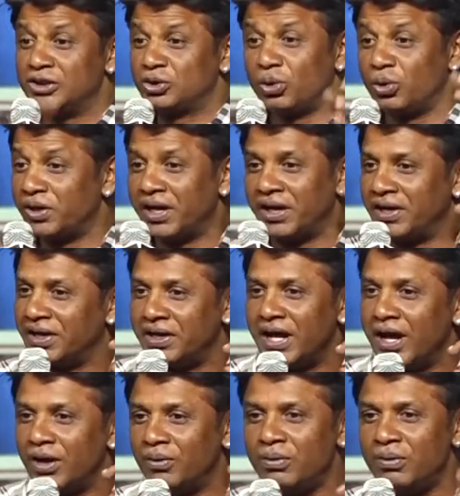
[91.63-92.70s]
story and
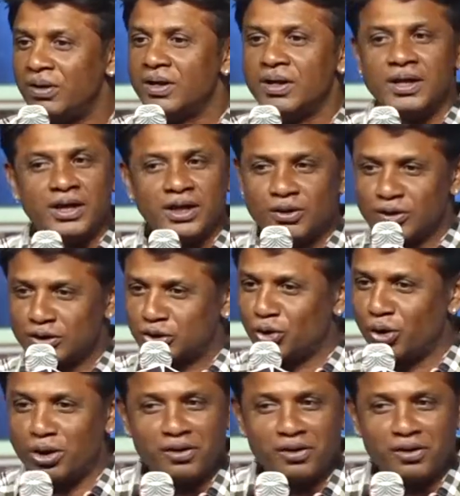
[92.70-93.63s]
inano your story